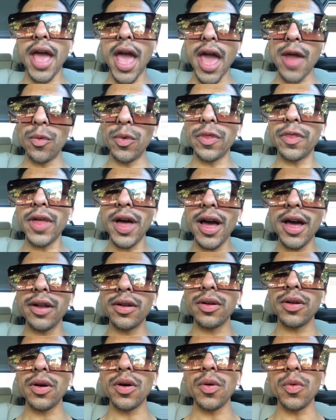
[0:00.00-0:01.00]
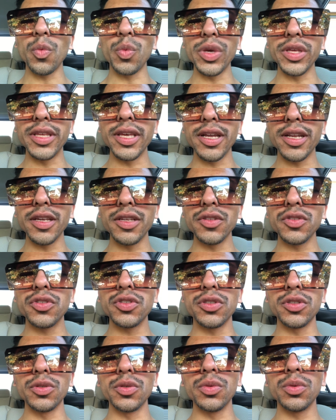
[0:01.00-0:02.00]
And with that, we get
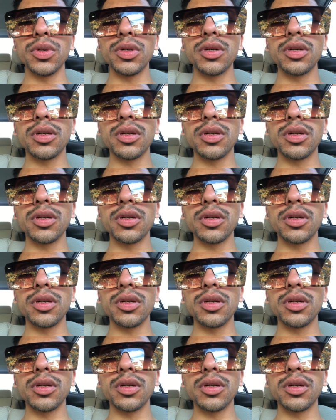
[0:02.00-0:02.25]
into